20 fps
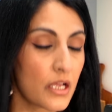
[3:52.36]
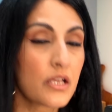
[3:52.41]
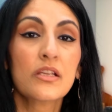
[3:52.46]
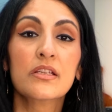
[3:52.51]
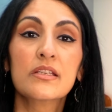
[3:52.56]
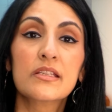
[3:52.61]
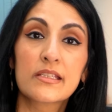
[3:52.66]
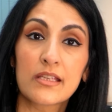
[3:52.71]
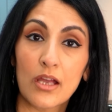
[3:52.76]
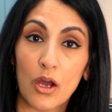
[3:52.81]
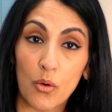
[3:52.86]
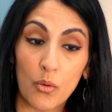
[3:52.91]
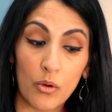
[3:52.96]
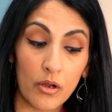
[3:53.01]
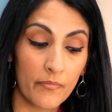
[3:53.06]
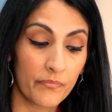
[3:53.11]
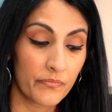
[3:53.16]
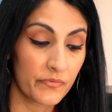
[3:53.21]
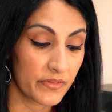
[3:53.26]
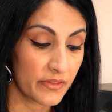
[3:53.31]

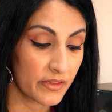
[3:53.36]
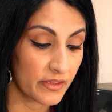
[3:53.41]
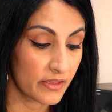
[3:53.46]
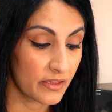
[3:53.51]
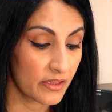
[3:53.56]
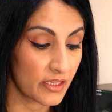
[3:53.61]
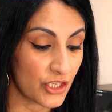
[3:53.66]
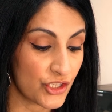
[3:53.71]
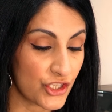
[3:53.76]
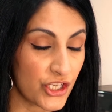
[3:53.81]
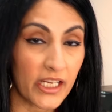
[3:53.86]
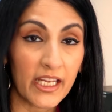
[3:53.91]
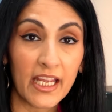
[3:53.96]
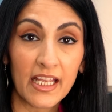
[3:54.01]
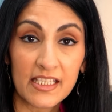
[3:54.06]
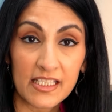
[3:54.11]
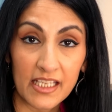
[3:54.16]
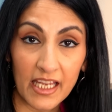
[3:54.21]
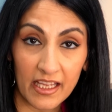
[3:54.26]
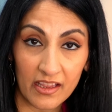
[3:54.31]
So the
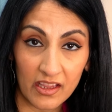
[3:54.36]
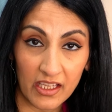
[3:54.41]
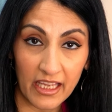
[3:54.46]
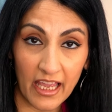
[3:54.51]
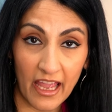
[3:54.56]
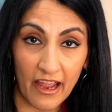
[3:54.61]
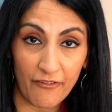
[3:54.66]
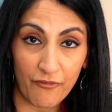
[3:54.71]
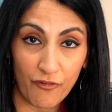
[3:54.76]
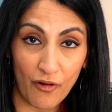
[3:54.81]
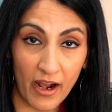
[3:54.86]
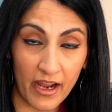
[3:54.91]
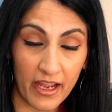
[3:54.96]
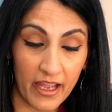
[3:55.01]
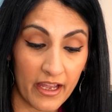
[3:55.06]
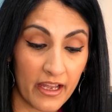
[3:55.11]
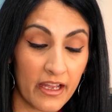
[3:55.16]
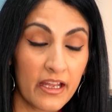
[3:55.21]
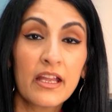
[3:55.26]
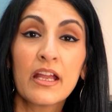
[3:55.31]
chicken's in the air
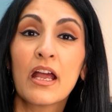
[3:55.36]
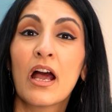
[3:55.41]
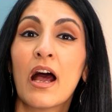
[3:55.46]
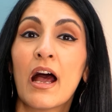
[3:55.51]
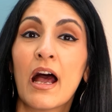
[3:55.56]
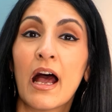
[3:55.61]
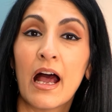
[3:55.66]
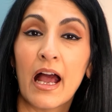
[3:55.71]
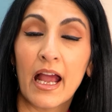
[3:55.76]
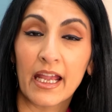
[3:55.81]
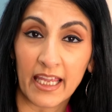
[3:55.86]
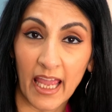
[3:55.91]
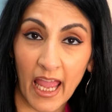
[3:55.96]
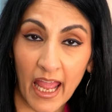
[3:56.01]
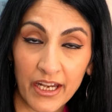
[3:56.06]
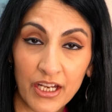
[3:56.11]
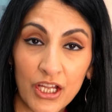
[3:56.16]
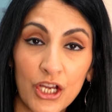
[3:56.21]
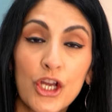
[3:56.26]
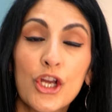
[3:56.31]
fryer,
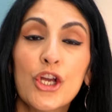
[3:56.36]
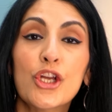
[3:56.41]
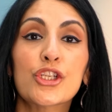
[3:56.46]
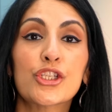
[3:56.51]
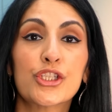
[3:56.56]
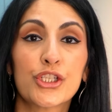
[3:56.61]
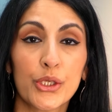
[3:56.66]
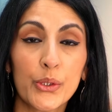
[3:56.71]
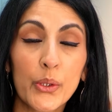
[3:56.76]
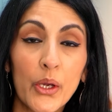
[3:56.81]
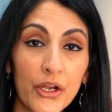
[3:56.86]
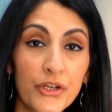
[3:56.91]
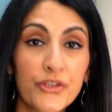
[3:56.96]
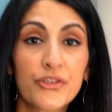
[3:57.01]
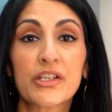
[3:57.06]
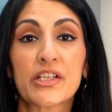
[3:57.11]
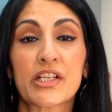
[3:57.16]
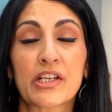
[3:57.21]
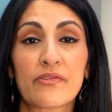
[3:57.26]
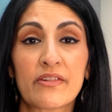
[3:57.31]
again,
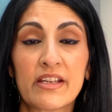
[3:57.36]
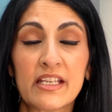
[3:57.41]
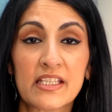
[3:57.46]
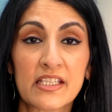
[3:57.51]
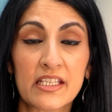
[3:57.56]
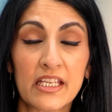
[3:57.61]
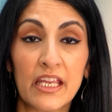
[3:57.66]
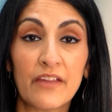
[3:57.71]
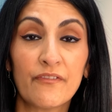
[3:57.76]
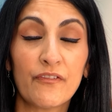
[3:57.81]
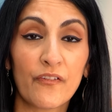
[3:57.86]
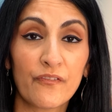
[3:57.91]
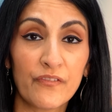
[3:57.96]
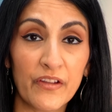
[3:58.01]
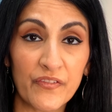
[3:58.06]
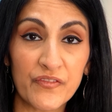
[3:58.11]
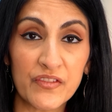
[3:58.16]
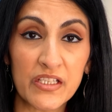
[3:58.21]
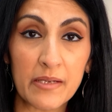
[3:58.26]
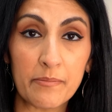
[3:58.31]
200 degrees C for
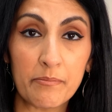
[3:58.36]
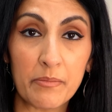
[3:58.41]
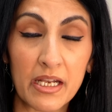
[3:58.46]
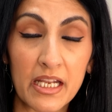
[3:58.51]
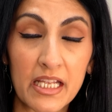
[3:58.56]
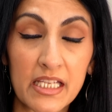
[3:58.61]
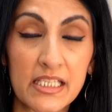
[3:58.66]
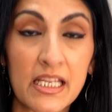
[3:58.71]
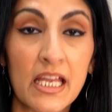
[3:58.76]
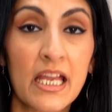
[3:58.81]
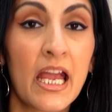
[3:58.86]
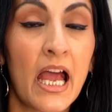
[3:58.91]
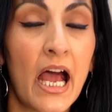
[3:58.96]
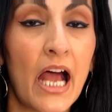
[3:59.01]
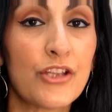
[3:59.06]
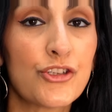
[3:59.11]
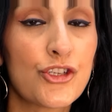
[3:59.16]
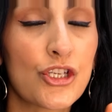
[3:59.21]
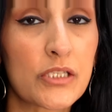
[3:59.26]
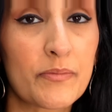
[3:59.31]
15 minutes,
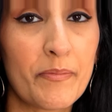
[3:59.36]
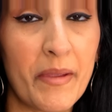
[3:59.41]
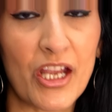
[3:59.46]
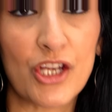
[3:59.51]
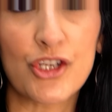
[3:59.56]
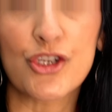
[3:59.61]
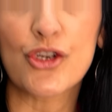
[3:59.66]
and just make